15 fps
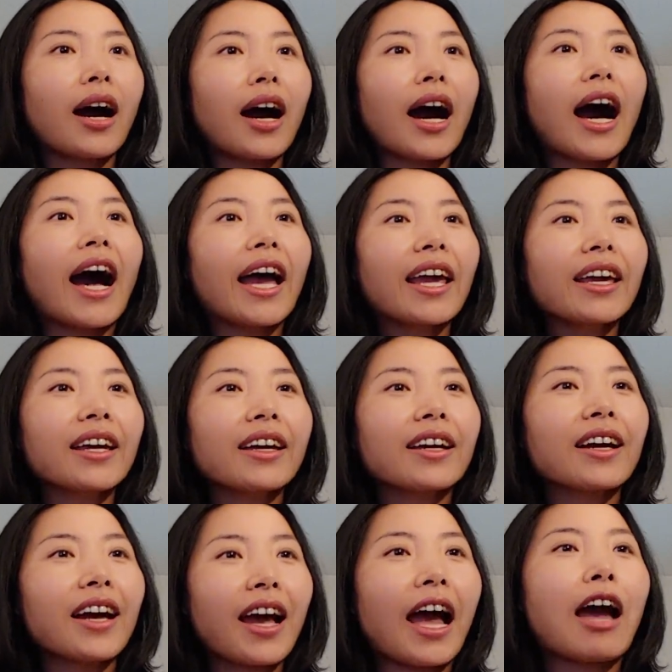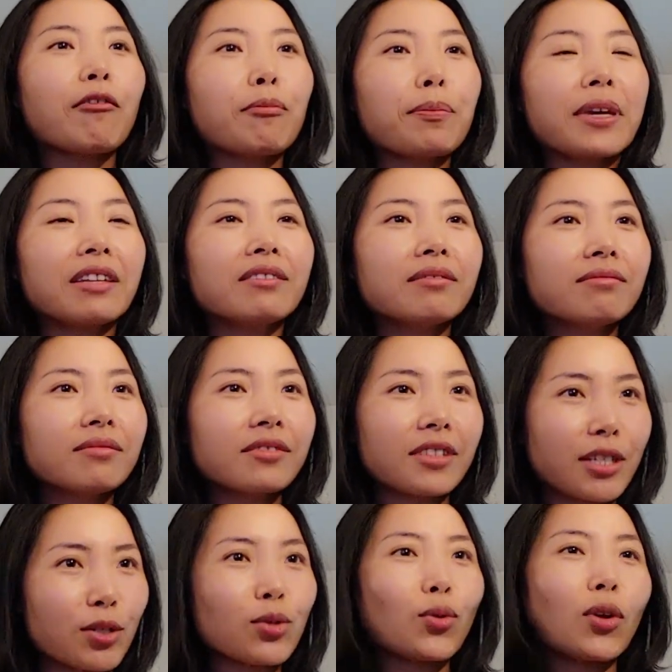I have been
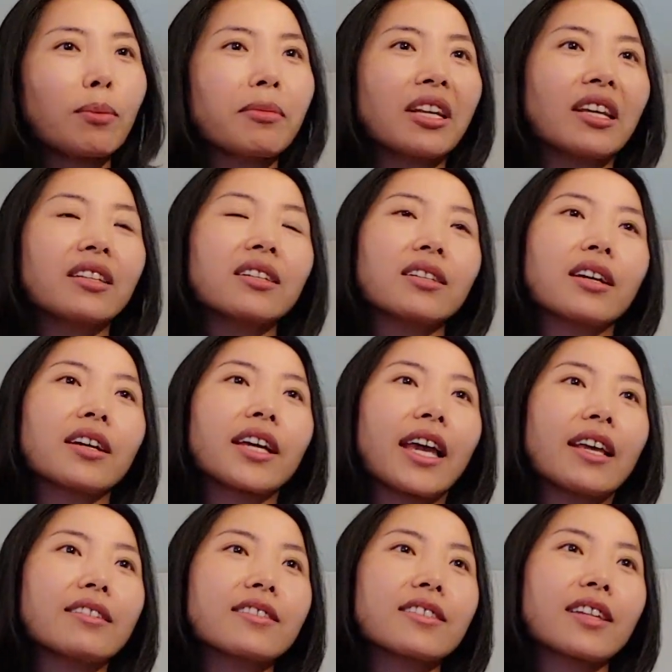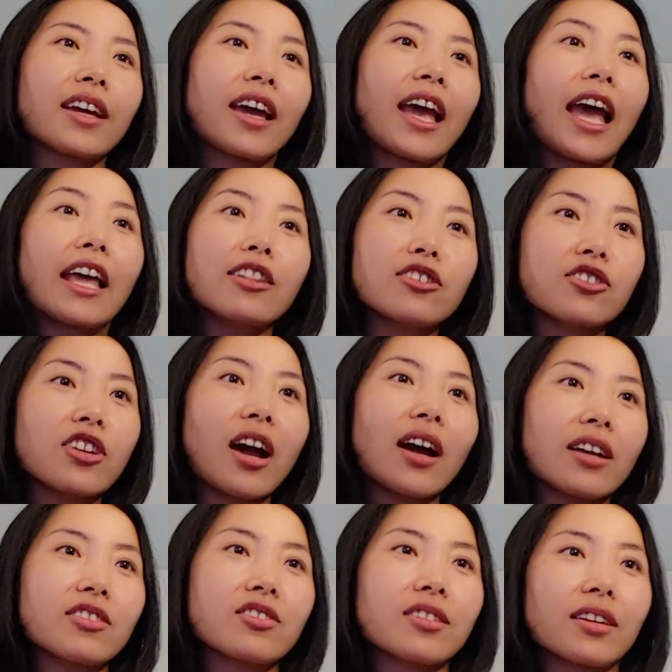discriminated against and
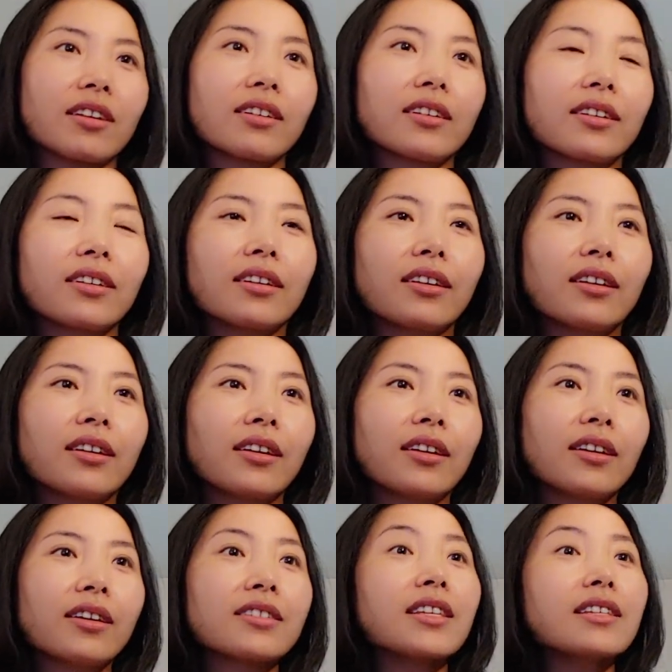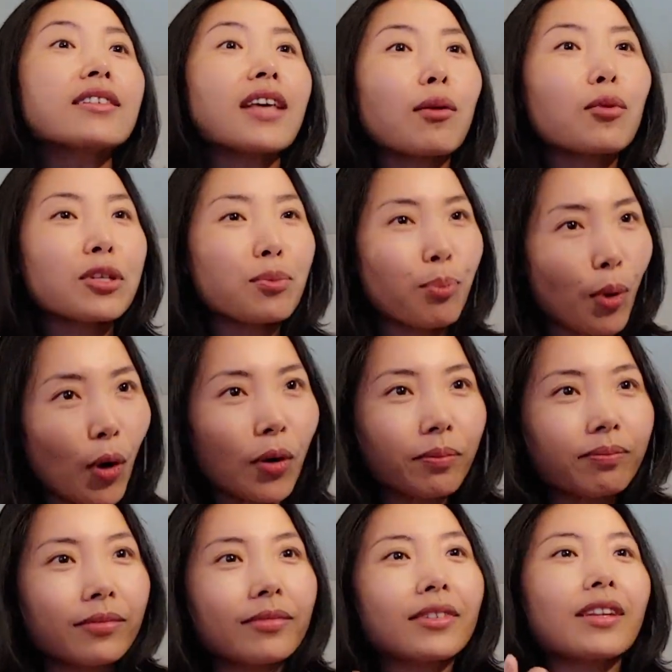judged since I was
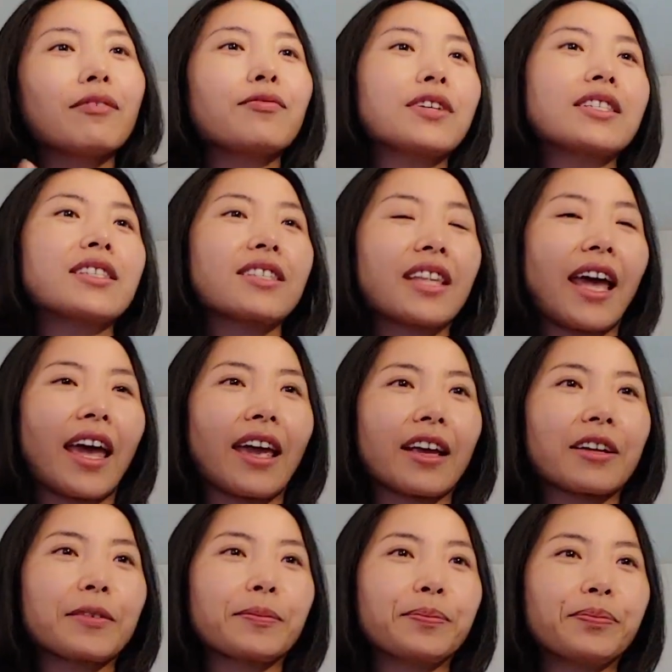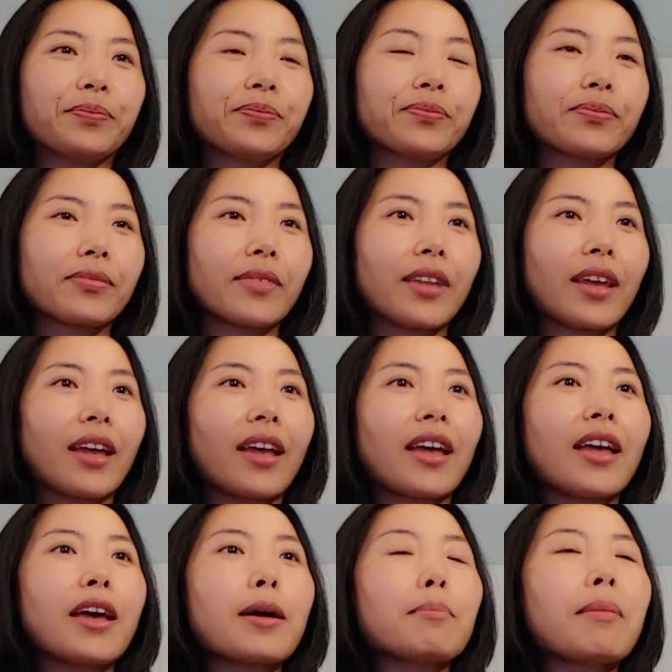born the first day.
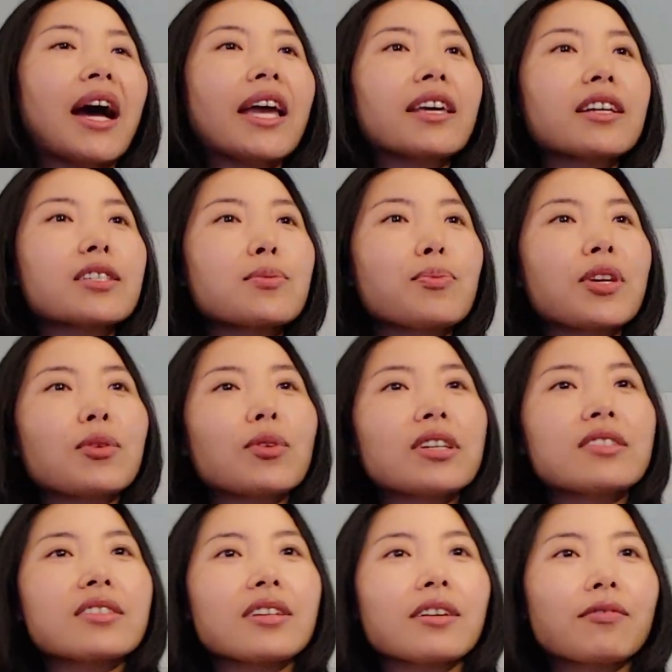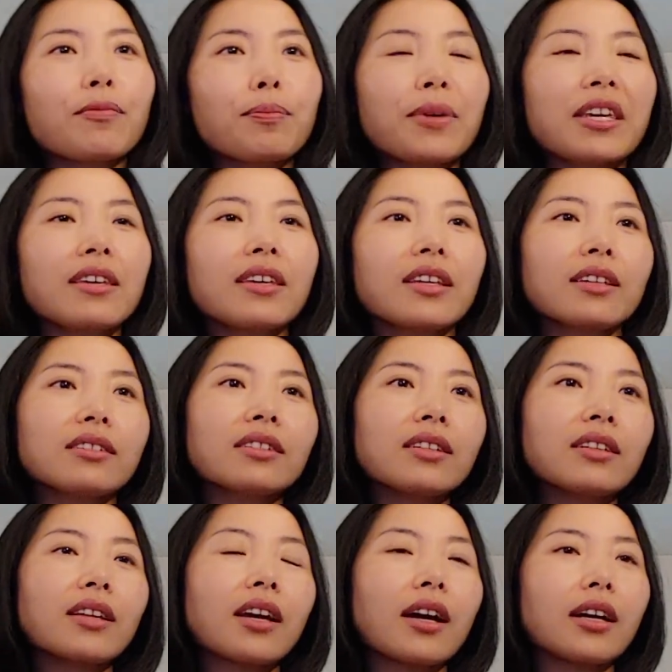My experience of
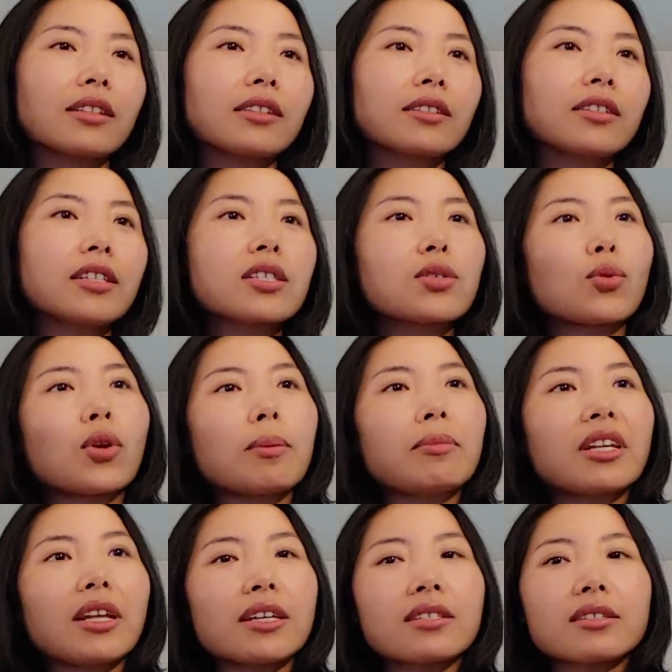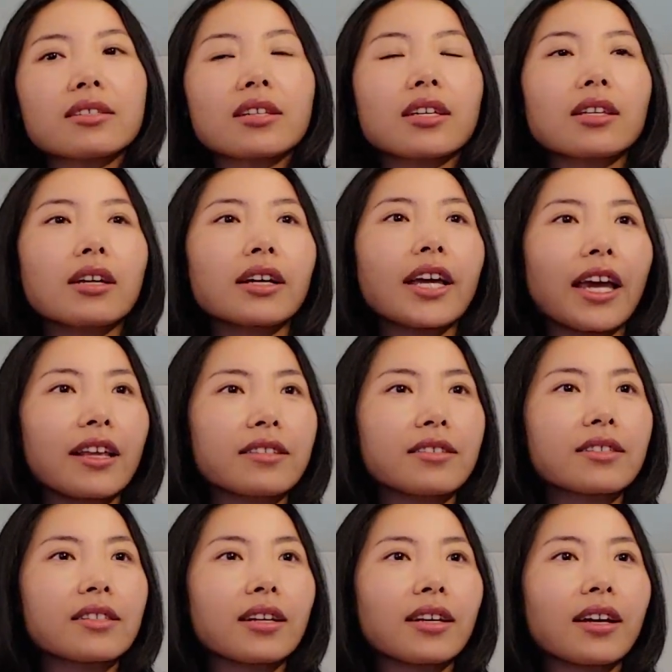being discriminated
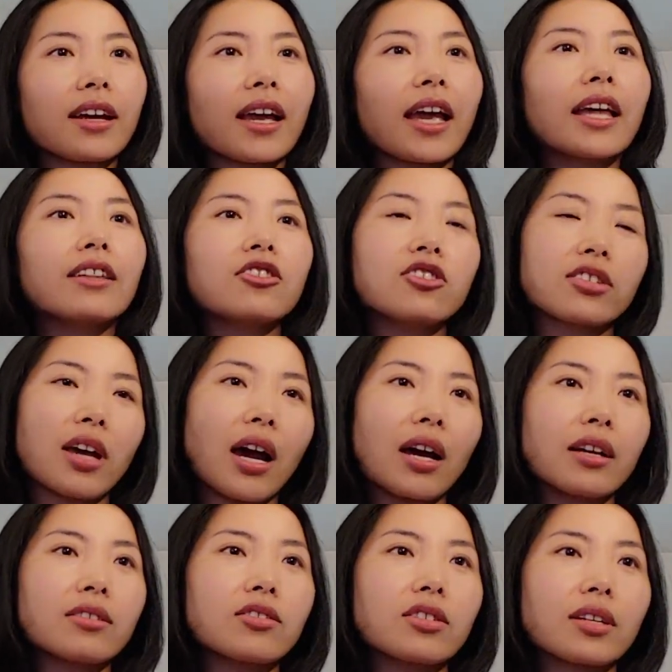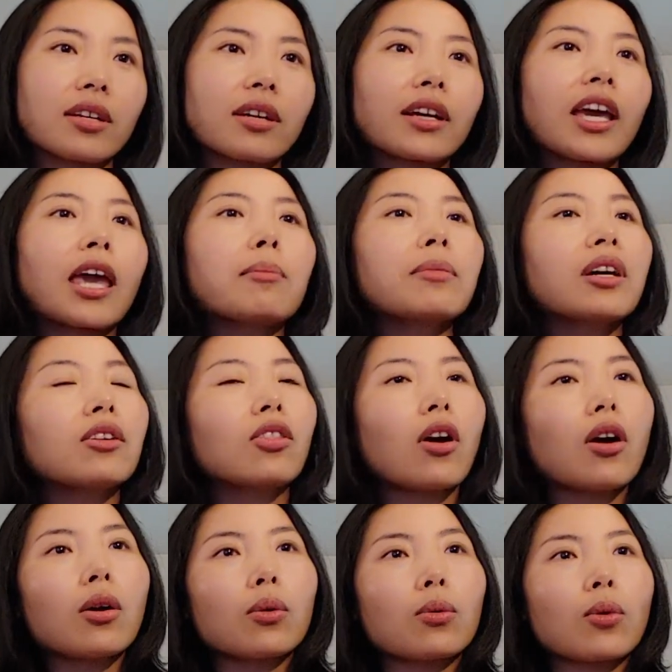against and judged came
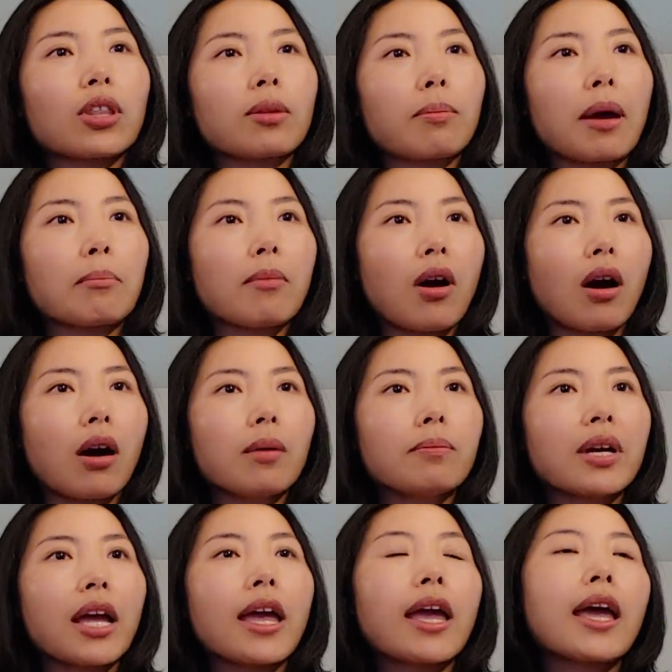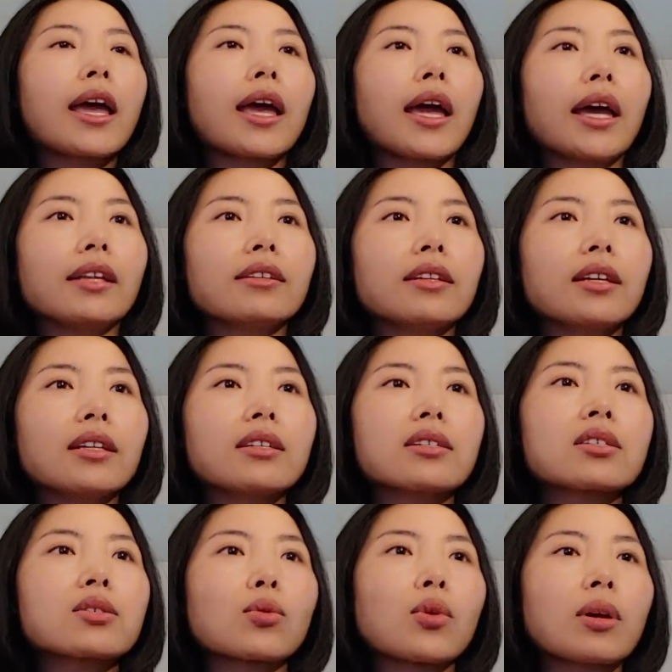along with my mom and the
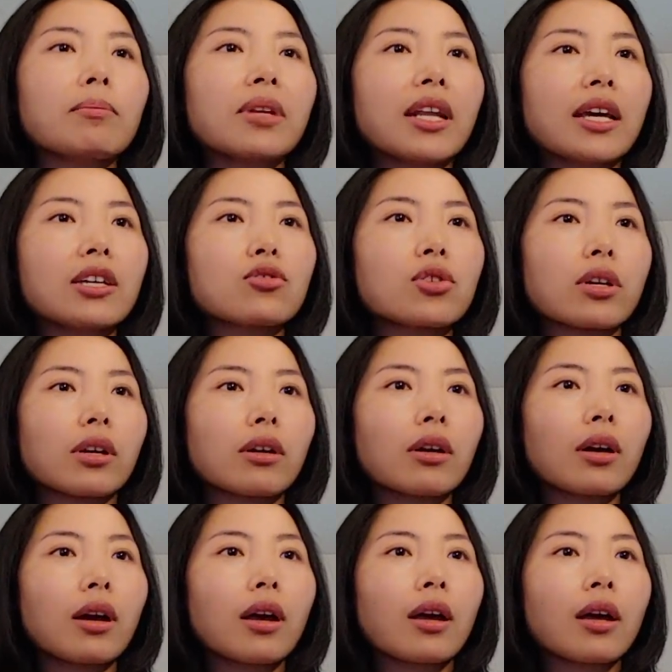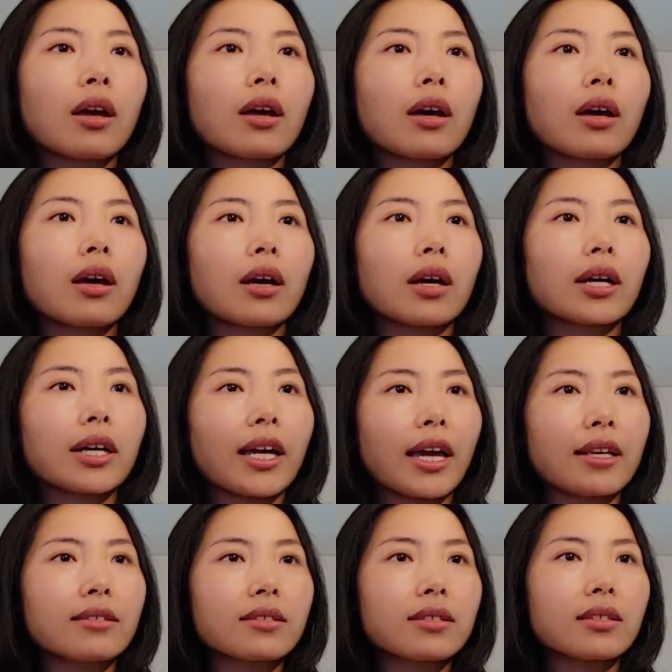discrimination
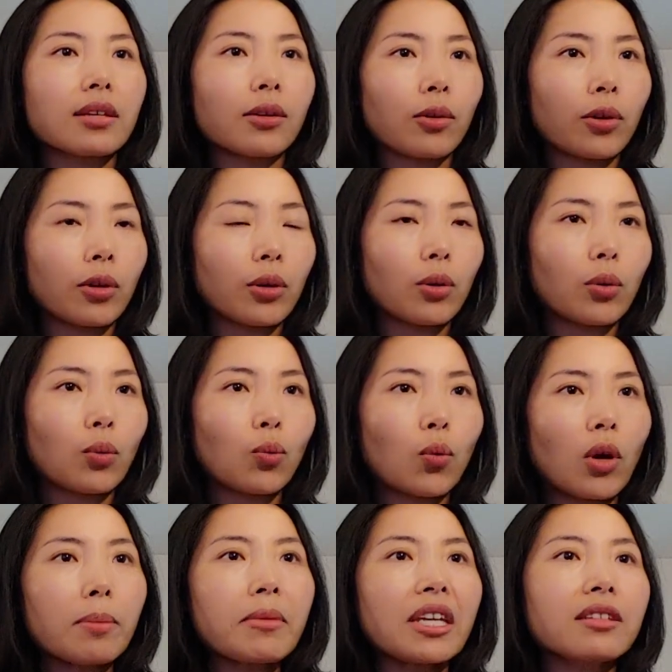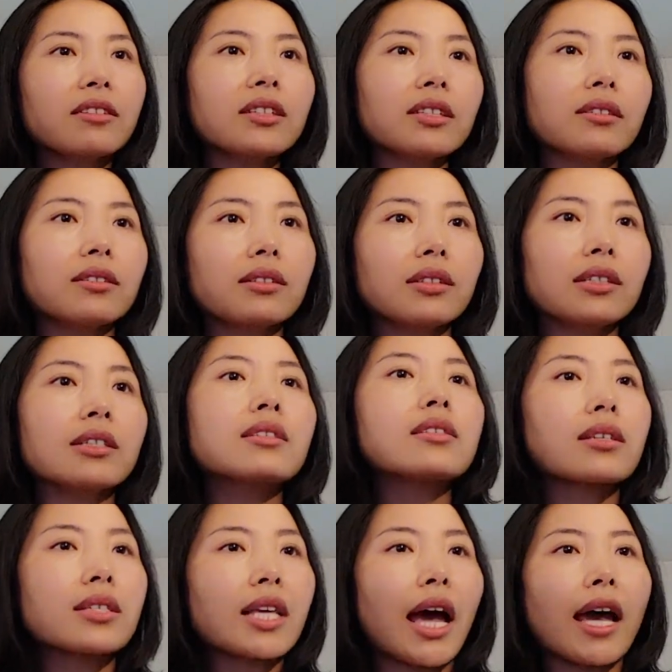against women in
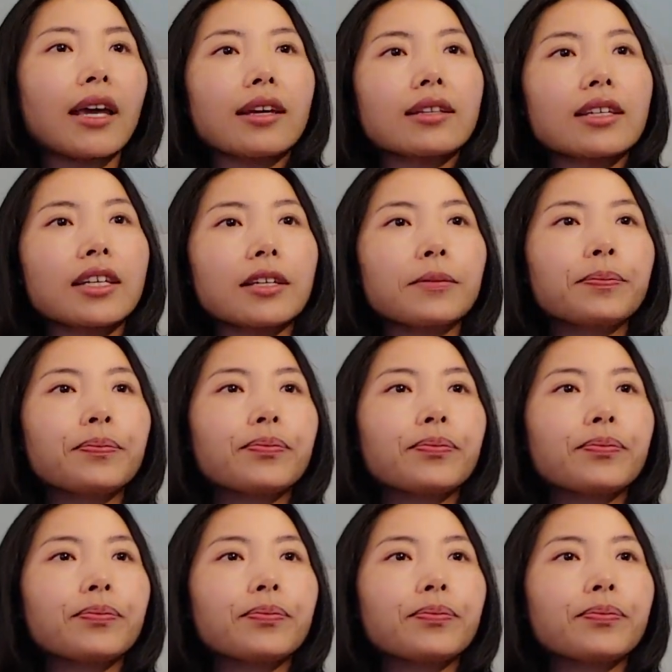society.